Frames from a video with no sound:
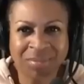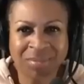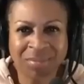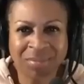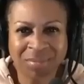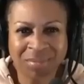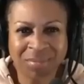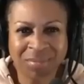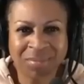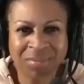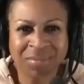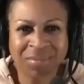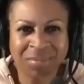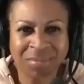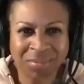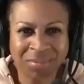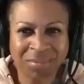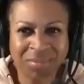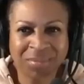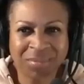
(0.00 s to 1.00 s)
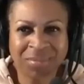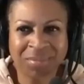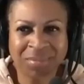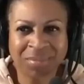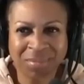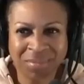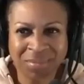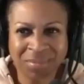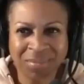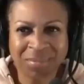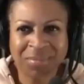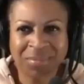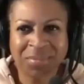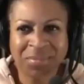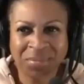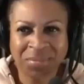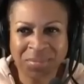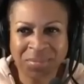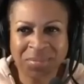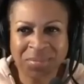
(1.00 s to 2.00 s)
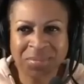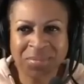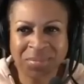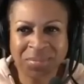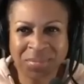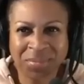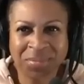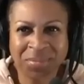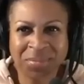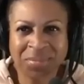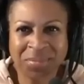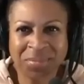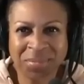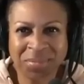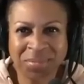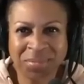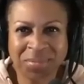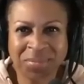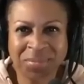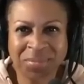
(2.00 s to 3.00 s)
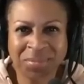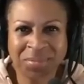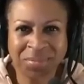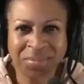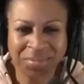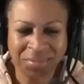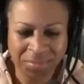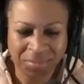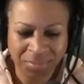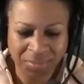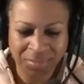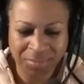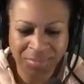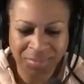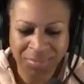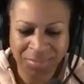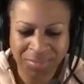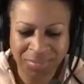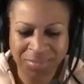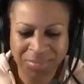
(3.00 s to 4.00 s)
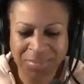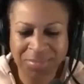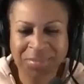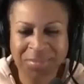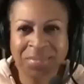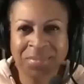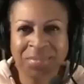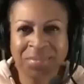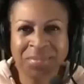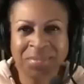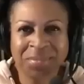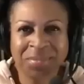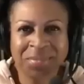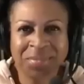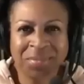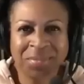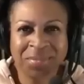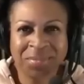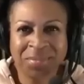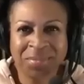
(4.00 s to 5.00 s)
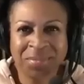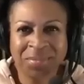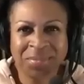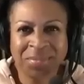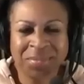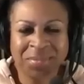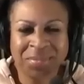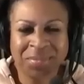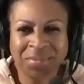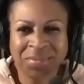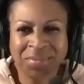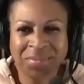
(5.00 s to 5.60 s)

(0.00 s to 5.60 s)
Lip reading: This person isn't speaking.